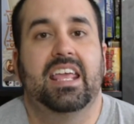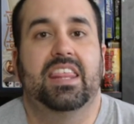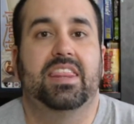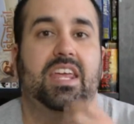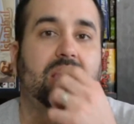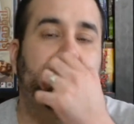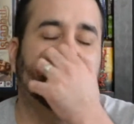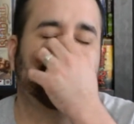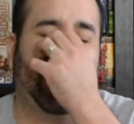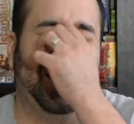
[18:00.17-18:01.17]
there
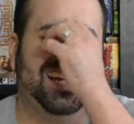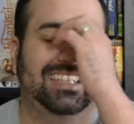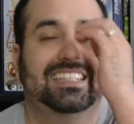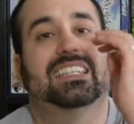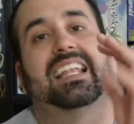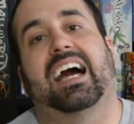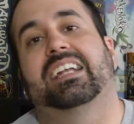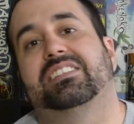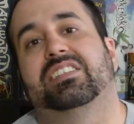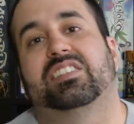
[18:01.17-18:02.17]
is a
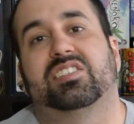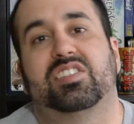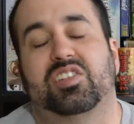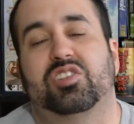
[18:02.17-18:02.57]
lot to